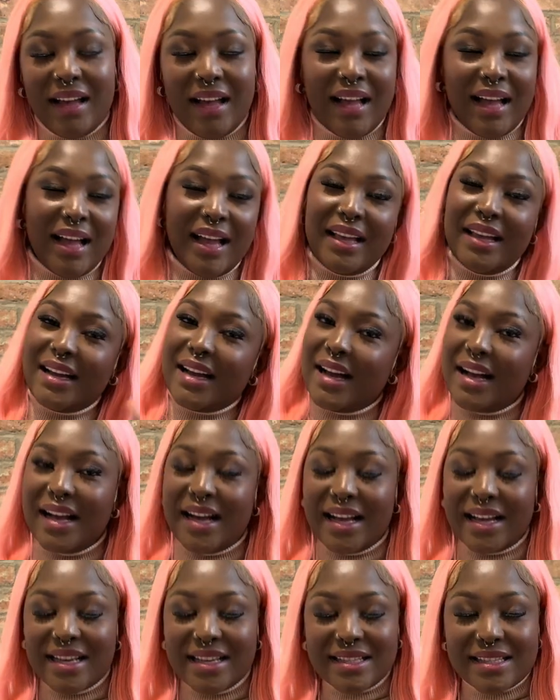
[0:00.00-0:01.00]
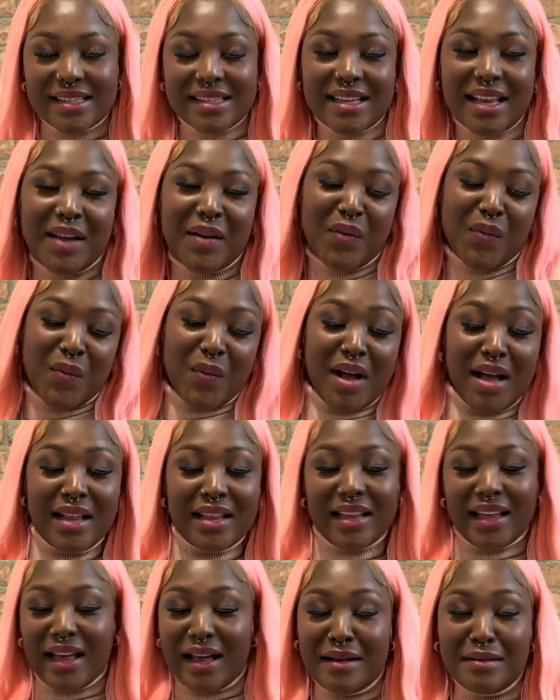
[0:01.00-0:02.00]
Hi guys,
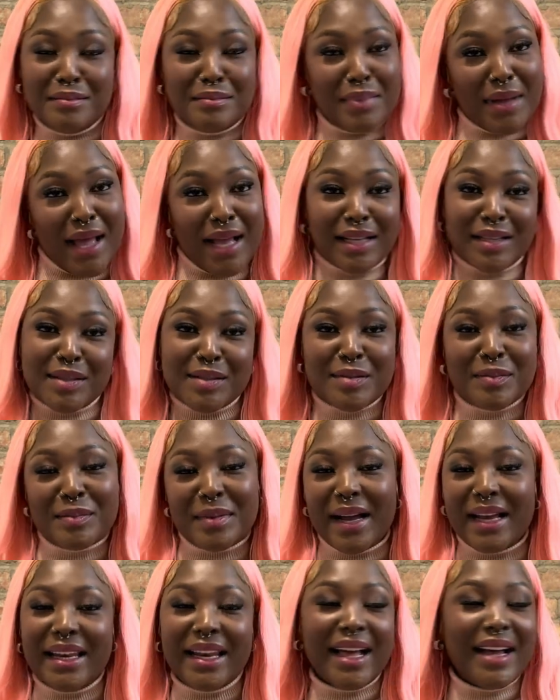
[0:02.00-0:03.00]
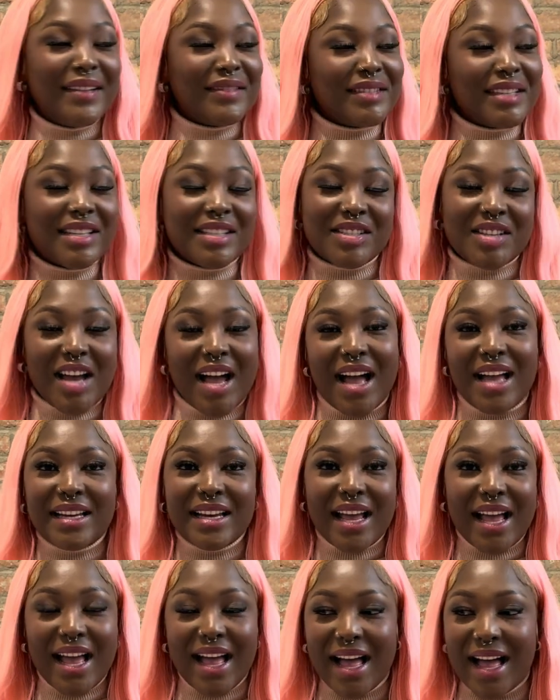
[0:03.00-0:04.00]
welcome back to my lovely
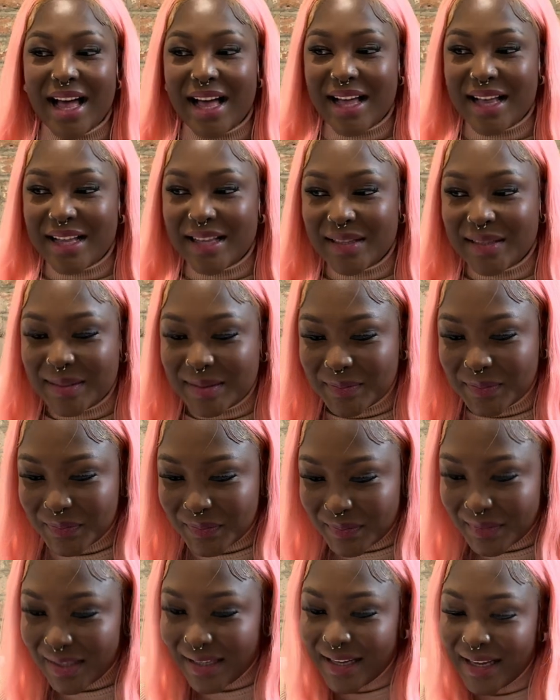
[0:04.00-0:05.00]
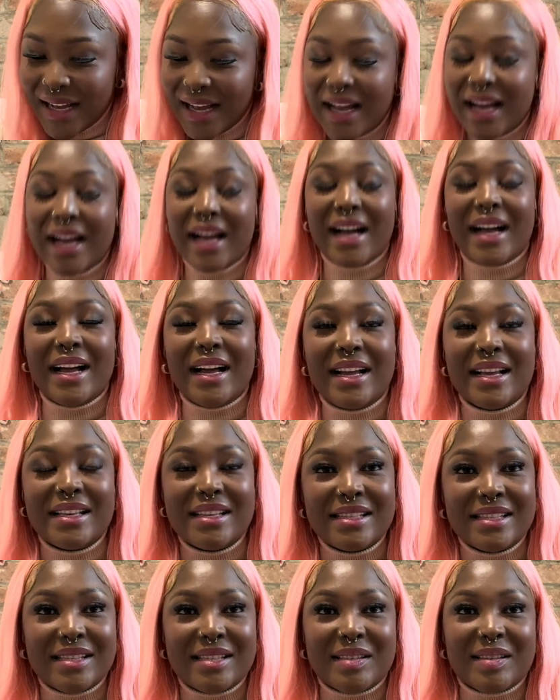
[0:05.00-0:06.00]
channel.
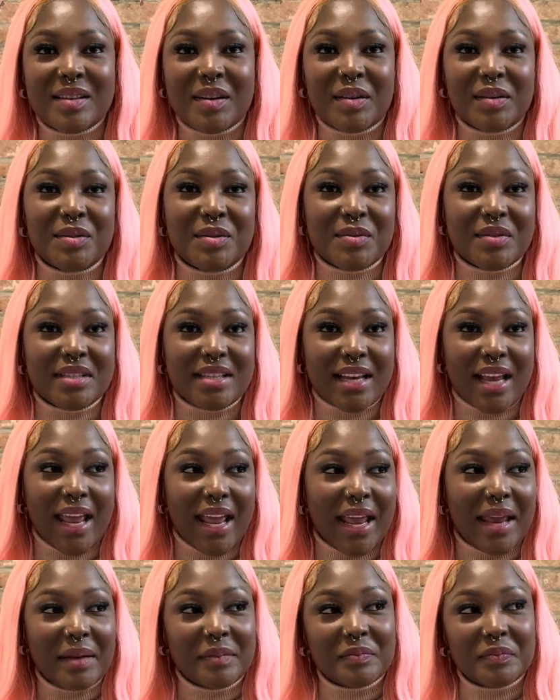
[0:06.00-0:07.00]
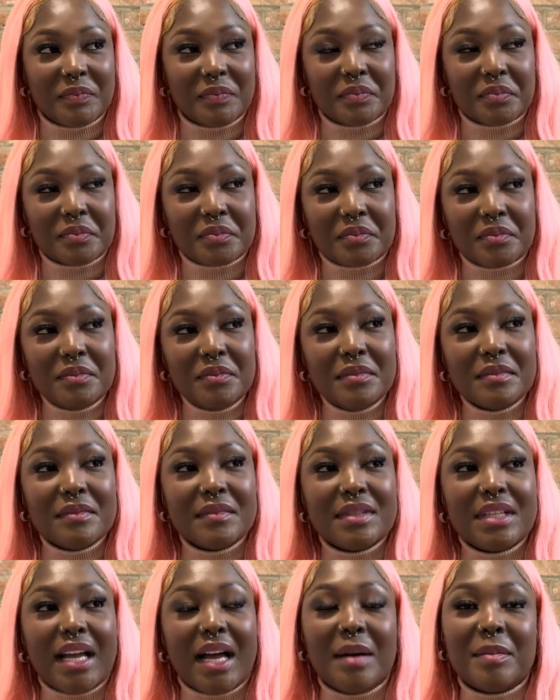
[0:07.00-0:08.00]
So today
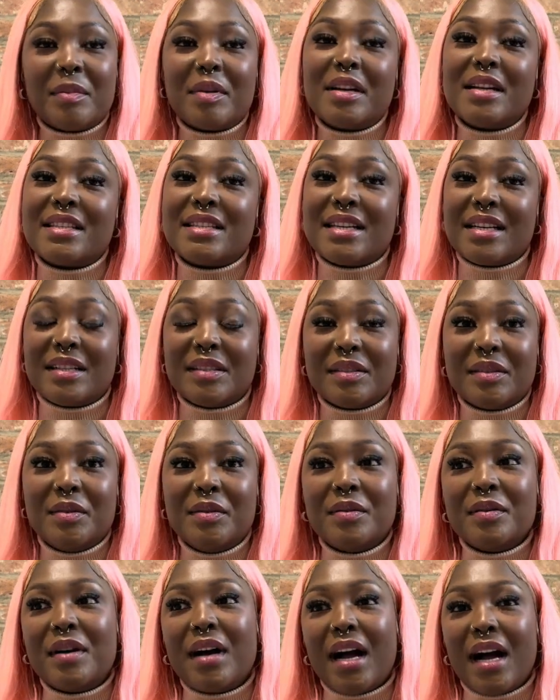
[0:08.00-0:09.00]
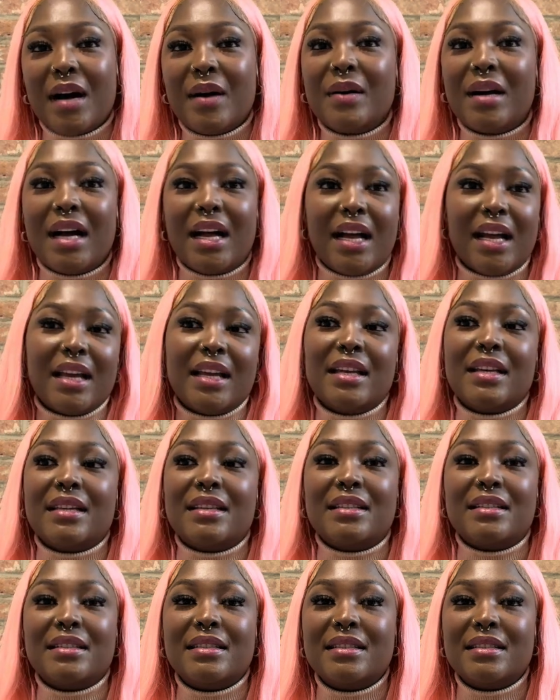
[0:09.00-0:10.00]
I'm gonna tell you how I
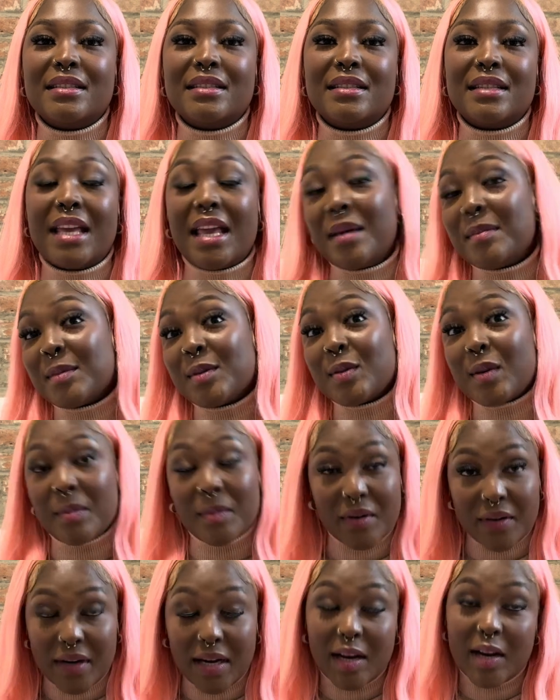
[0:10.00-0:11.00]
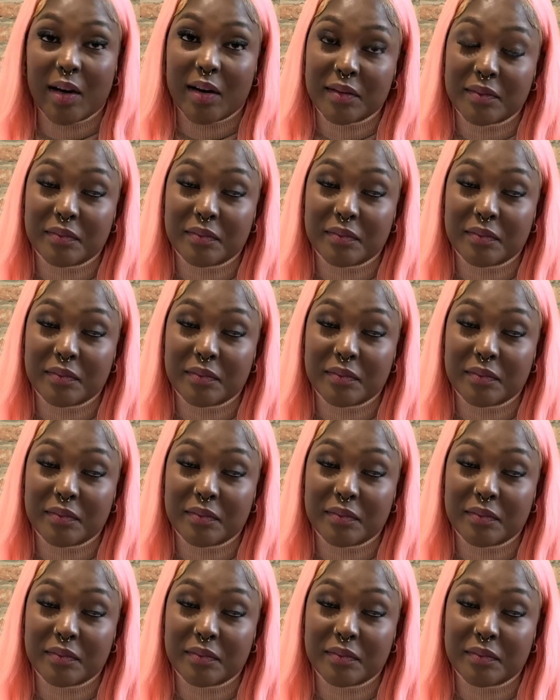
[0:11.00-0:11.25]
came to America.